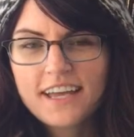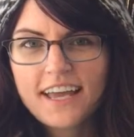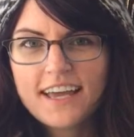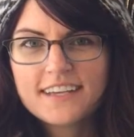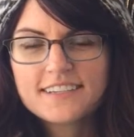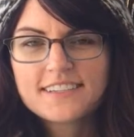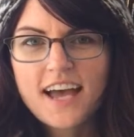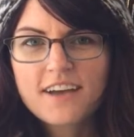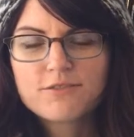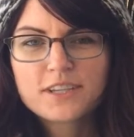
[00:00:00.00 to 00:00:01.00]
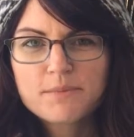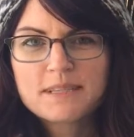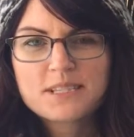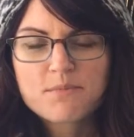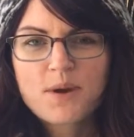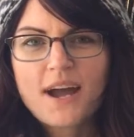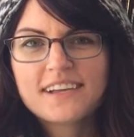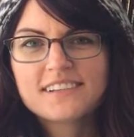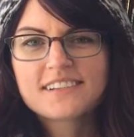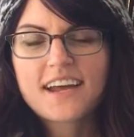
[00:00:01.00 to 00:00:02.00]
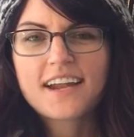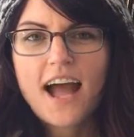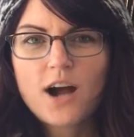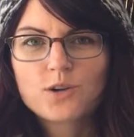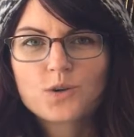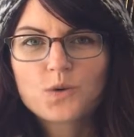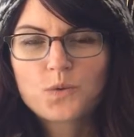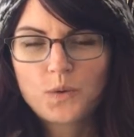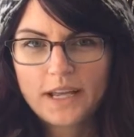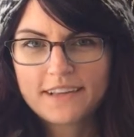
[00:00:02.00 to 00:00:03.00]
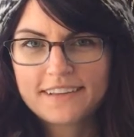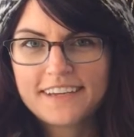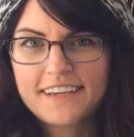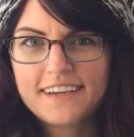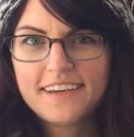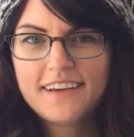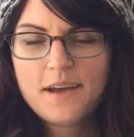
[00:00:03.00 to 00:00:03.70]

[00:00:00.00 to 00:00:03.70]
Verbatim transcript: and I've really been surprised at how quickly